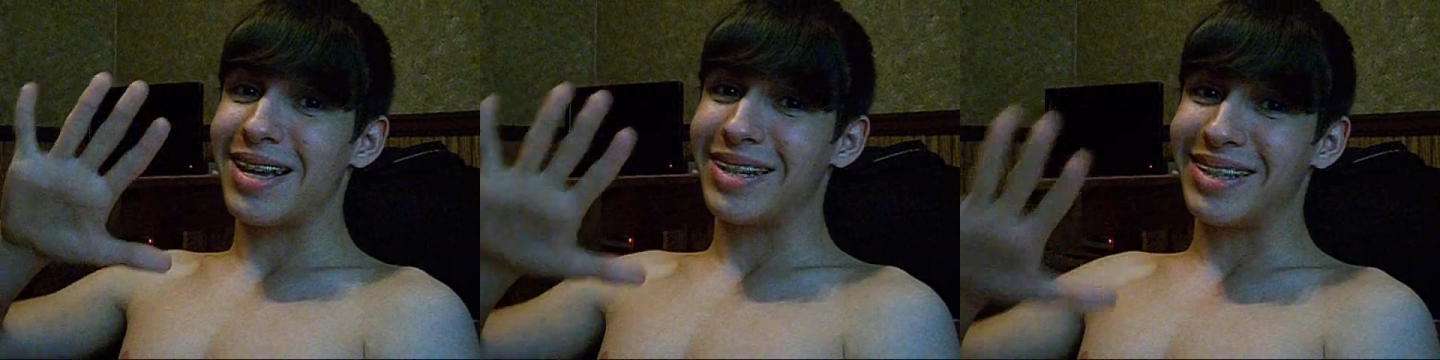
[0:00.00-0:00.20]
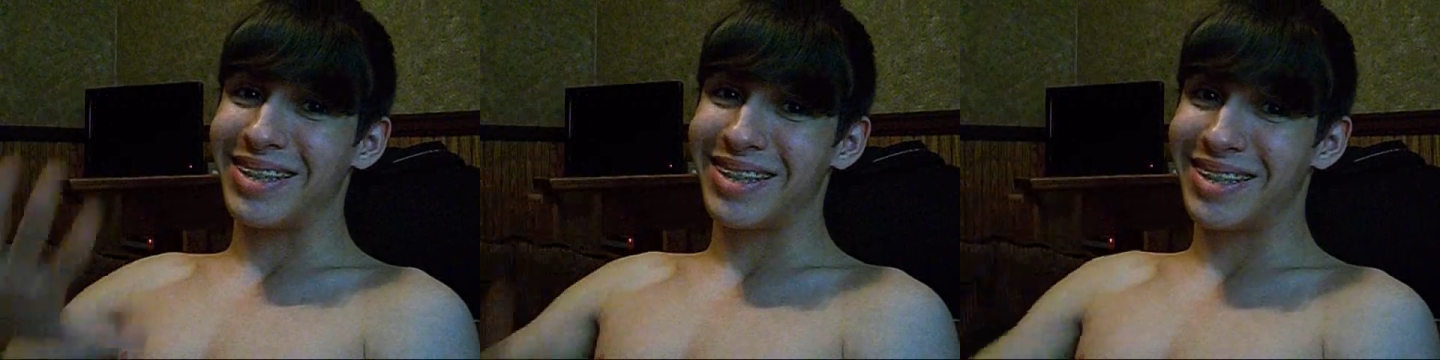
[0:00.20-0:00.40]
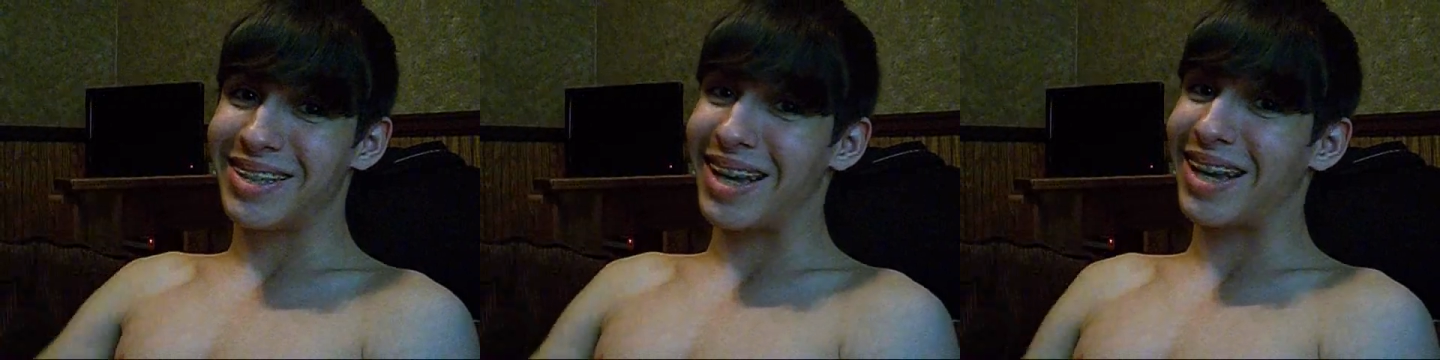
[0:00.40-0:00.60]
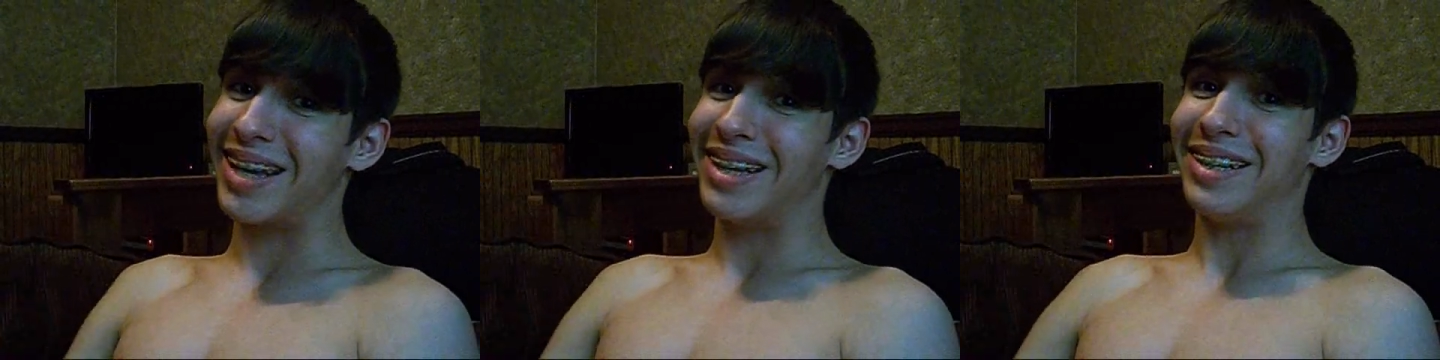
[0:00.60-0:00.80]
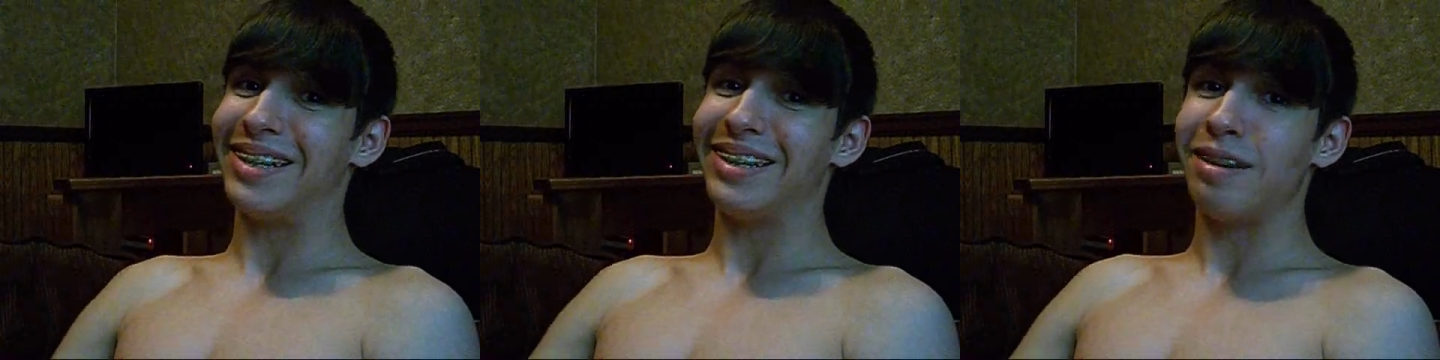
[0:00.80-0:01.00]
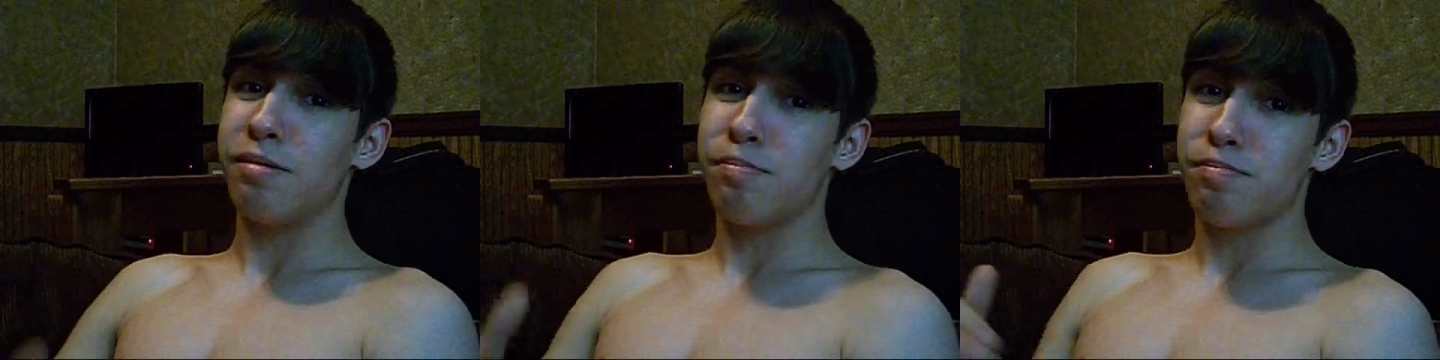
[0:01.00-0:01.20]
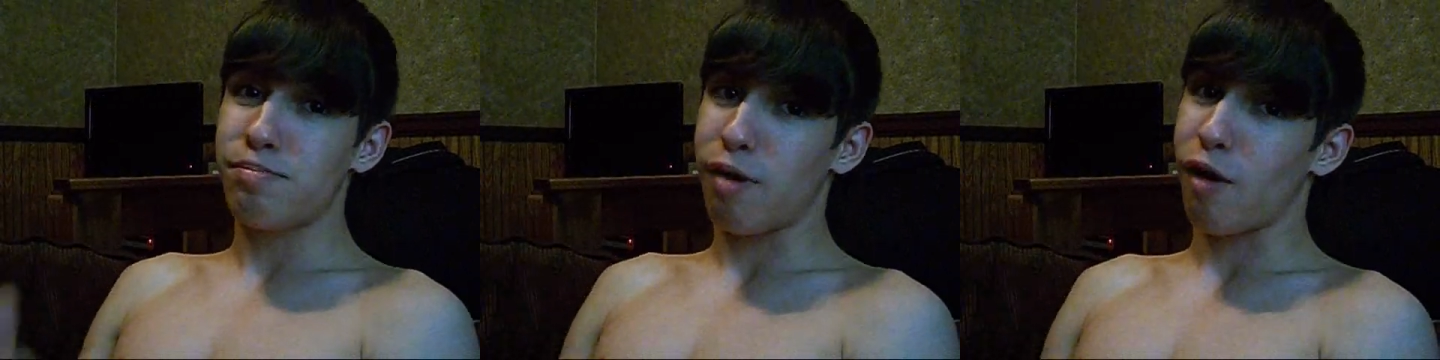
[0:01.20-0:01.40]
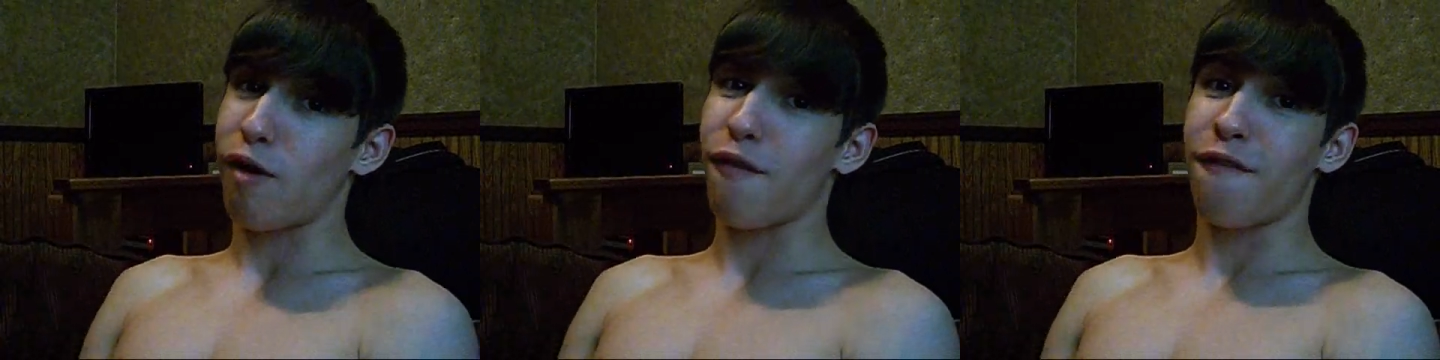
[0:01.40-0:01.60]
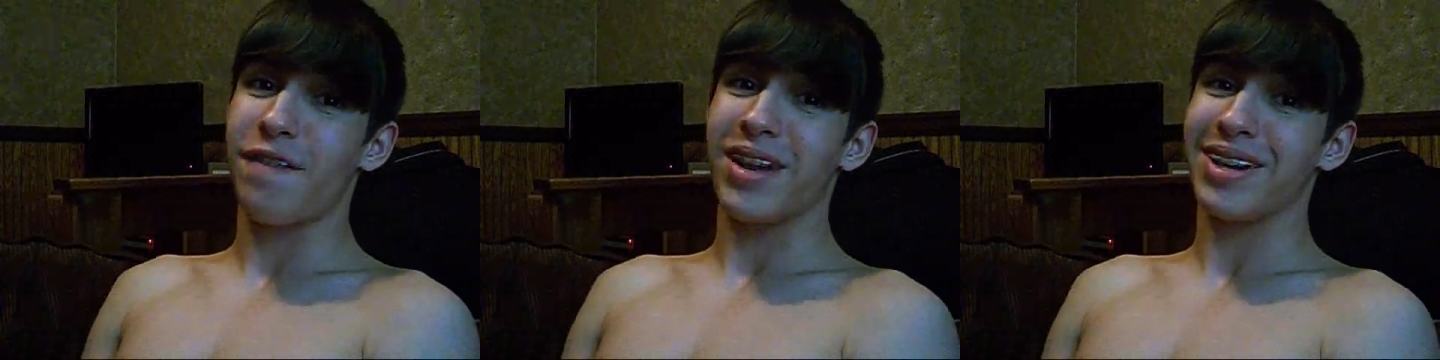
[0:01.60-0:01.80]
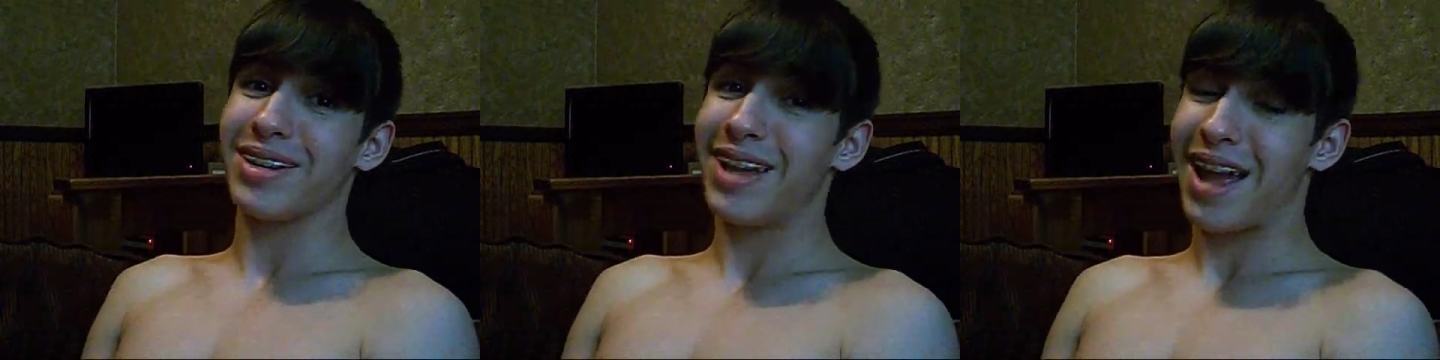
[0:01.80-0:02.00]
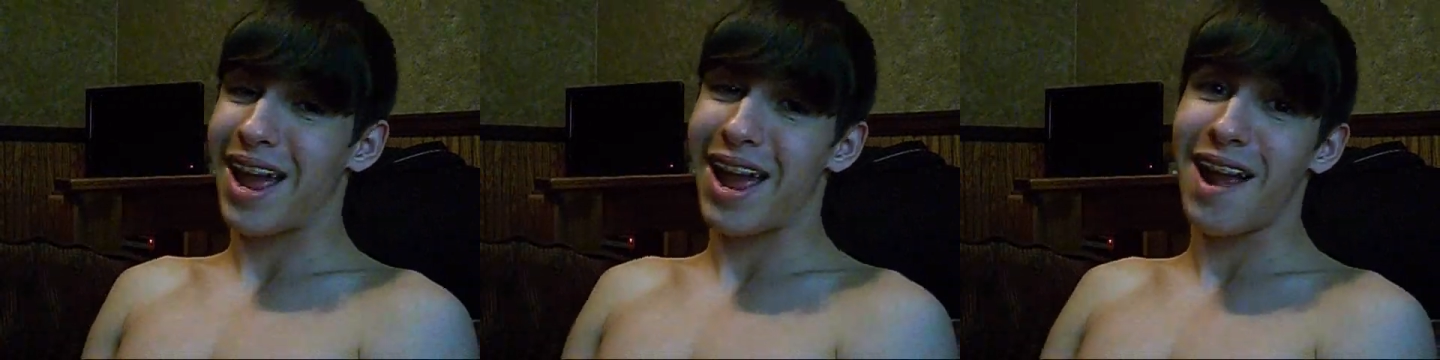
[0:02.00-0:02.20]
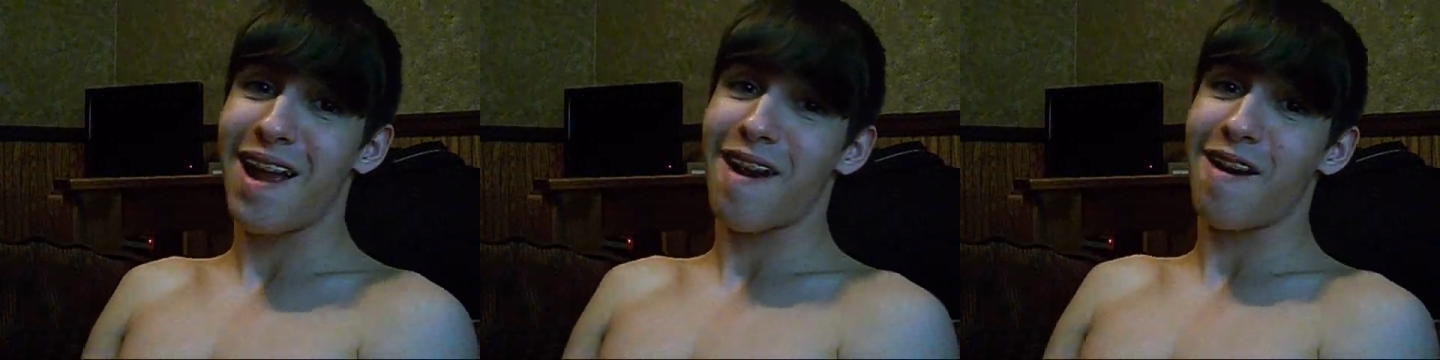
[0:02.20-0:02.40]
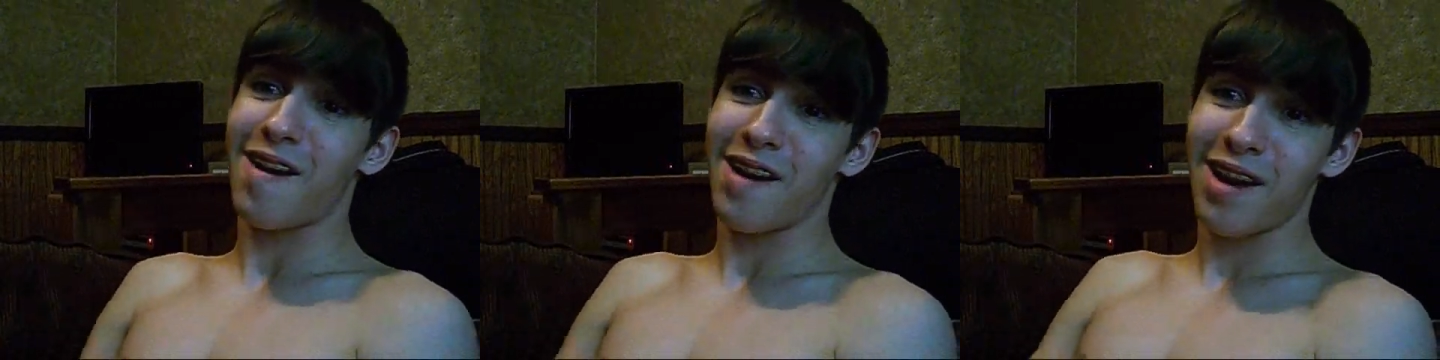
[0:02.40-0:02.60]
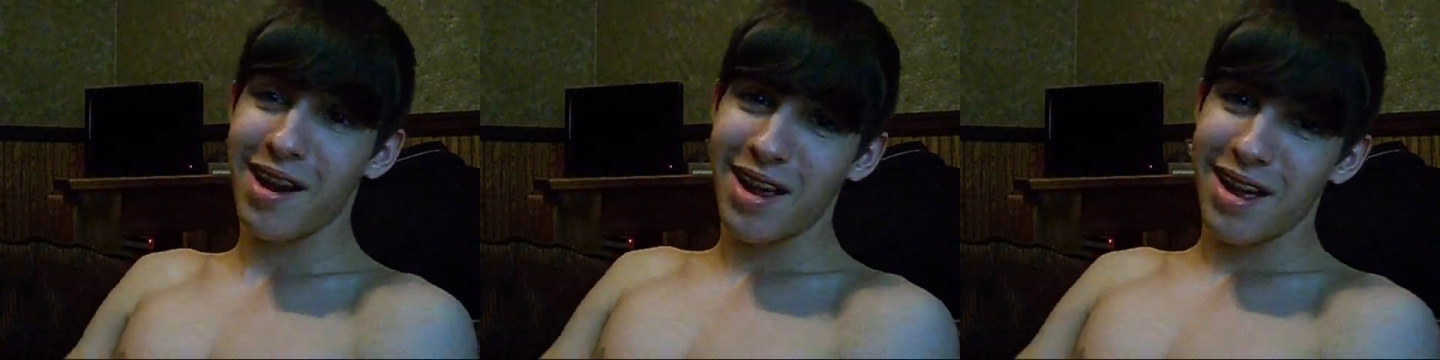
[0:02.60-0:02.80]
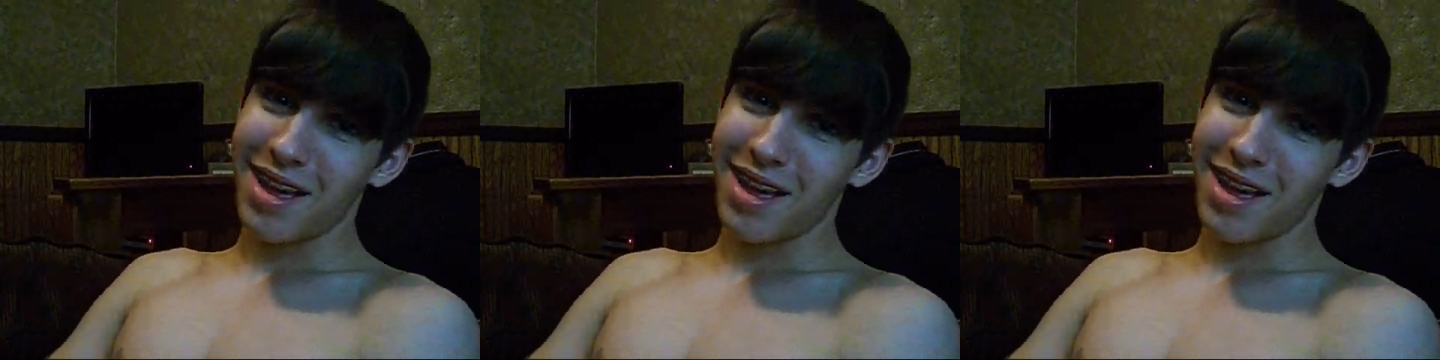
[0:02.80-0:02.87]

insanely perfect hair,